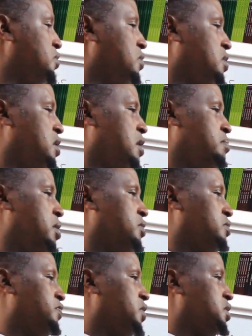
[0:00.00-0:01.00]
talking
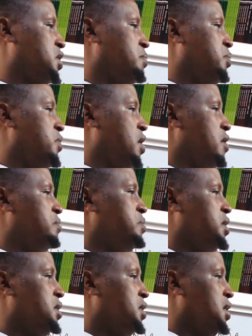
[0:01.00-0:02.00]
about. For example, you have
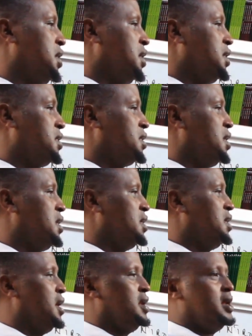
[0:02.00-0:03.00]
been
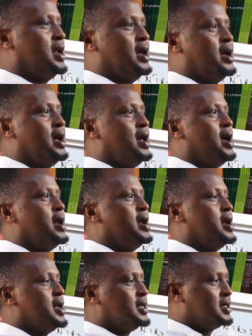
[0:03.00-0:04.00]
seeing the
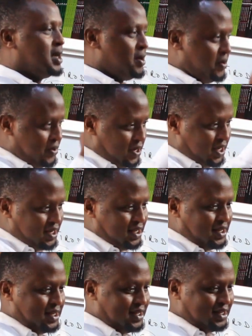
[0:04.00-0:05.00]
narrator on
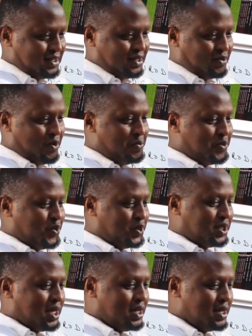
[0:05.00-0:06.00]
the
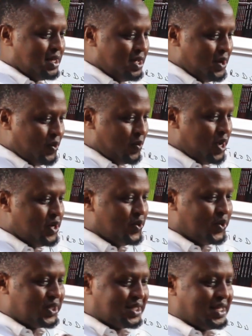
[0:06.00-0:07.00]
computer. When
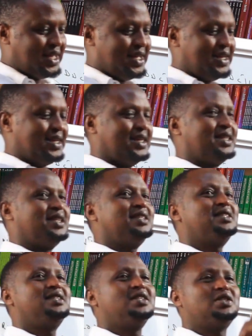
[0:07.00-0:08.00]
you say, it
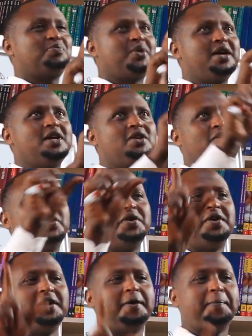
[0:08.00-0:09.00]
is displayed
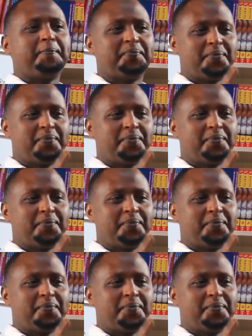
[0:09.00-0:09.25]
on the